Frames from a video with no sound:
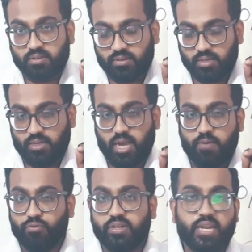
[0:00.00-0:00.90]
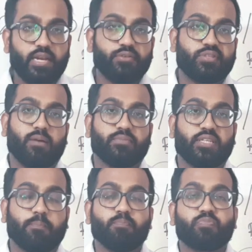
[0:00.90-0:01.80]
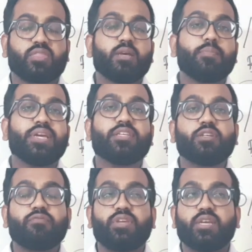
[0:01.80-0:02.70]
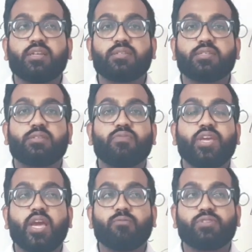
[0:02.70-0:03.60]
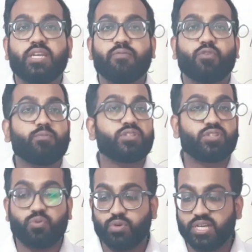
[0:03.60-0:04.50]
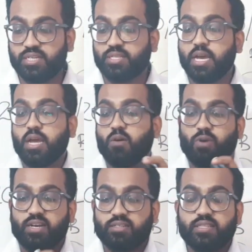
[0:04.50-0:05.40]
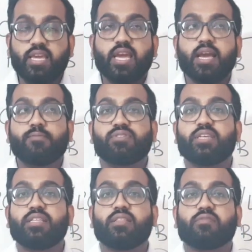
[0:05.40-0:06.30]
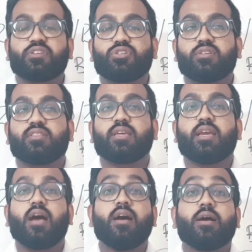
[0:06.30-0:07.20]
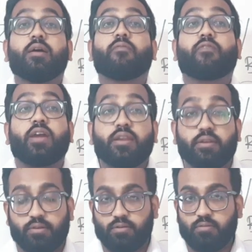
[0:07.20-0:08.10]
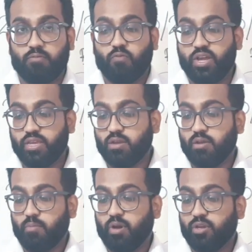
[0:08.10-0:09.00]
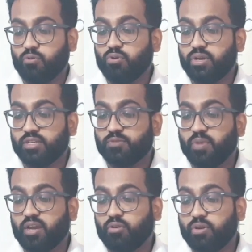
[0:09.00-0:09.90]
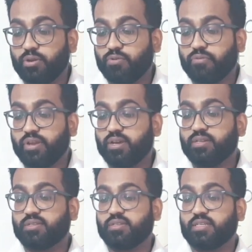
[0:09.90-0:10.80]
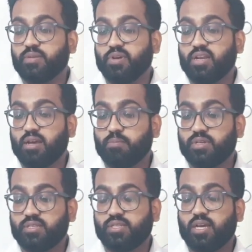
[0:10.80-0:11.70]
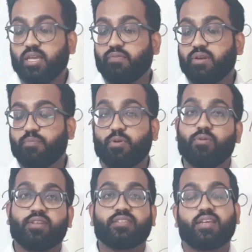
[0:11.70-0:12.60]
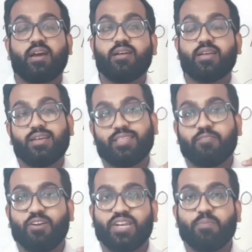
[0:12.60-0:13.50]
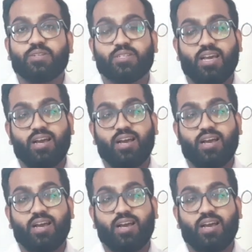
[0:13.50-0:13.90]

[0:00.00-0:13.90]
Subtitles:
I want to tell you something. The major weaknesses we have seen from the students, once they have seen the question, they are frightened. Why? My goodness, macronutrients, decimal numbers are given, proteins are, then what happens?